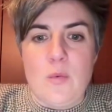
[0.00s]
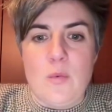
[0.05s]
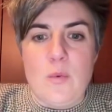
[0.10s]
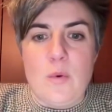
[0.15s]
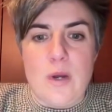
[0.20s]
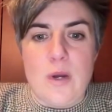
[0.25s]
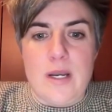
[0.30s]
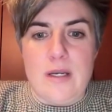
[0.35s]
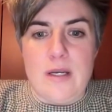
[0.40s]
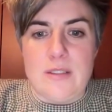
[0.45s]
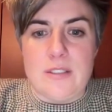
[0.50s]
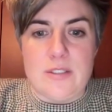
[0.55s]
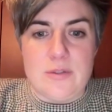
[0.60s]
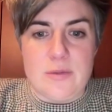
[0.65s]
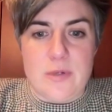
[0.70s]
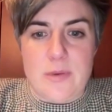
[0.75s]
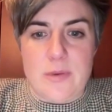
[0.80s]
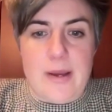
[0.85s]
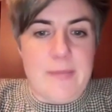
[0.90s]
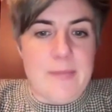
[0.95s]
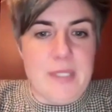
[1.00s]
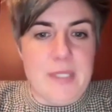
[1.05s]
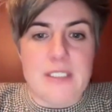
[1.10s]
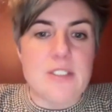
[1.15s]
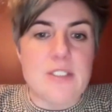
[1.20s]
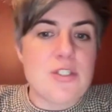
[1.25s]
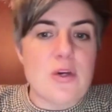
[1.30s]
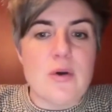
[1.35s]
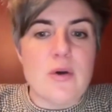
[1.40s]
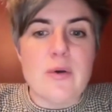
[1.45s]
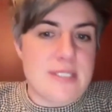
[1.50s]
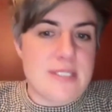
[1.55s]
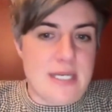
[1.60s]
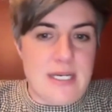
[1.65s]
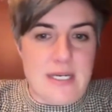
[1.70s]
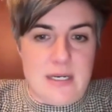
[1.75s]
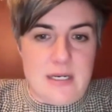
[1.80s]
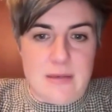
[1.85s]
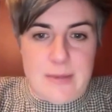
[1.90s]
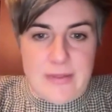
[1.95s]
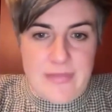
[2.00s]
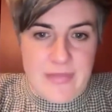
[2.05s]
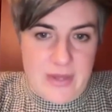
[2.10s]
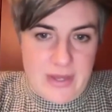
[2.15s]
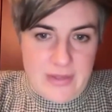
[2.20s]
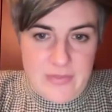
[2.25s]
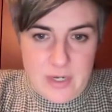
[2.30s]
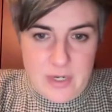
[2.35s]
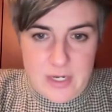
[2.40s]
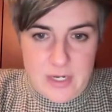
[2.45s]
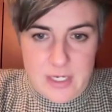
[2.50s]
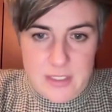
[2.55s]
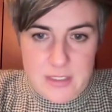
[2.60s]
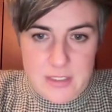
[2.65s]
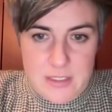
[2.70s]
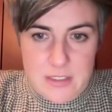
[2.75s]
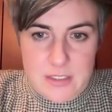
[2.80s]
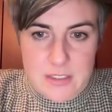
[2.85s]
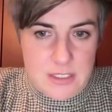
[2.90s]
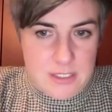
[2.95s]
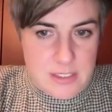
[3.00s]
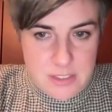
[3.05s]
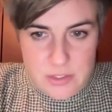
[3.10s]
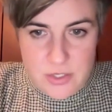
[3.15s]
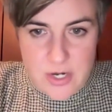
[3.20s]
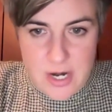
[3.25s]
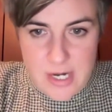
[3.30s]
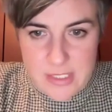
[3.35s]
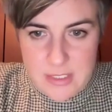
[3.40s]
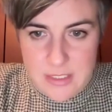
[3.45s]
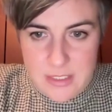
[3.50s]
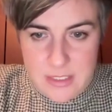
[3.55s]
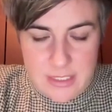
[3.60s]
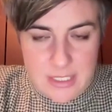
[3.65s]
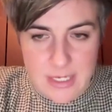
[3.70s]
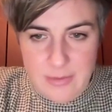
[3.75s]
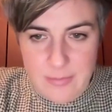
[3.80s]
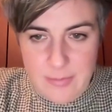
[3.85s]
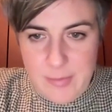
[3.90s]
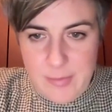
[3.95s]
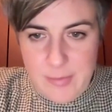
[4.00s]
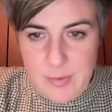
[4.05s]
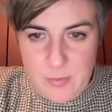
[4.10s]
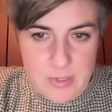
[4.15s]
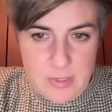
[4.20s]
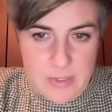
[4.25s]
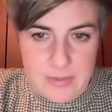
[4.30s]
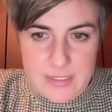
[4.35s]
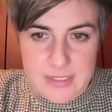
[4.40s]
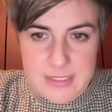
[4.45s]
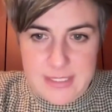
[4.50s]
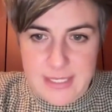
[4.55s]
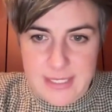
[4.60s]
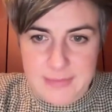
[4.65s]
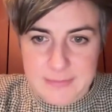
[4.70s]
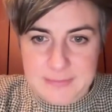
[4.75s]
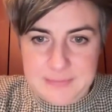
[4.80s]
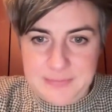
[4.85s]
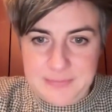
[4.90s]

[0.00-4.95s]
What else do I? I'm like so excited about that that I get distracted and can't remember what I'm going to say.